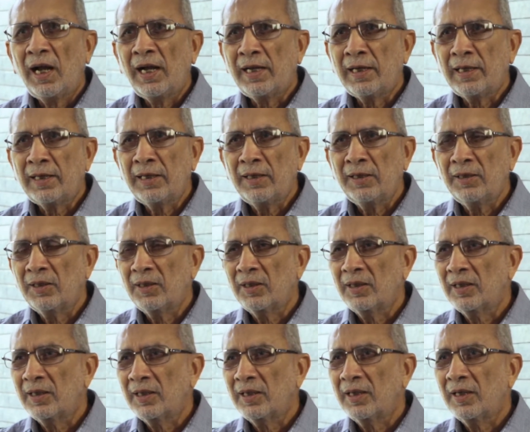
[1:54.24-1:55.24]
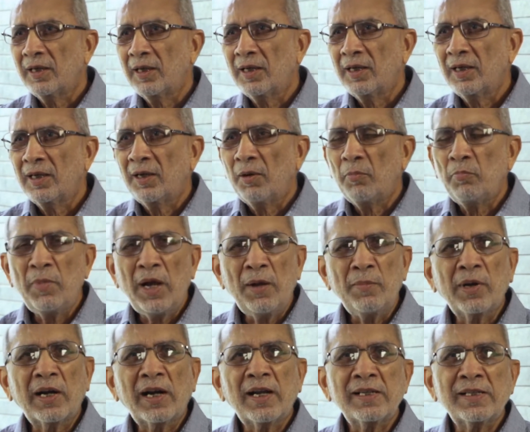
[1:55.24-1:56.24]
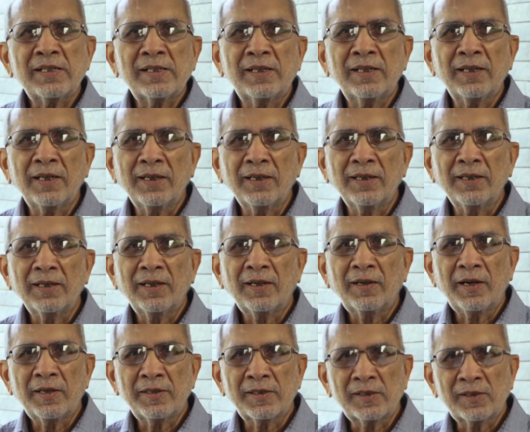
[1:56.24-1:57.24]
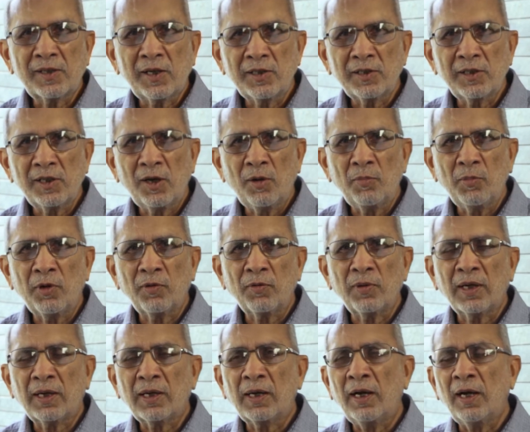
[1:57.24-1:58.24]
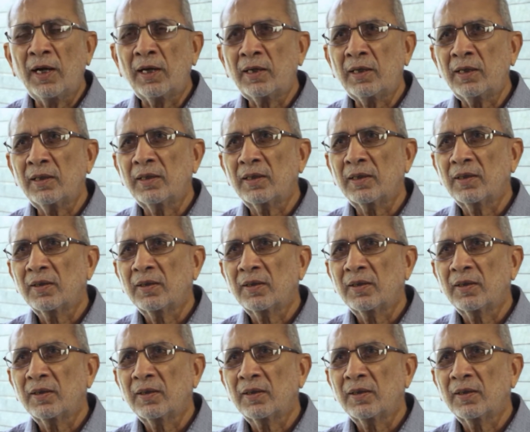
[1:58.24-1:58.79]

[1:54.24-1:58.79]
I memorized the registration number of the car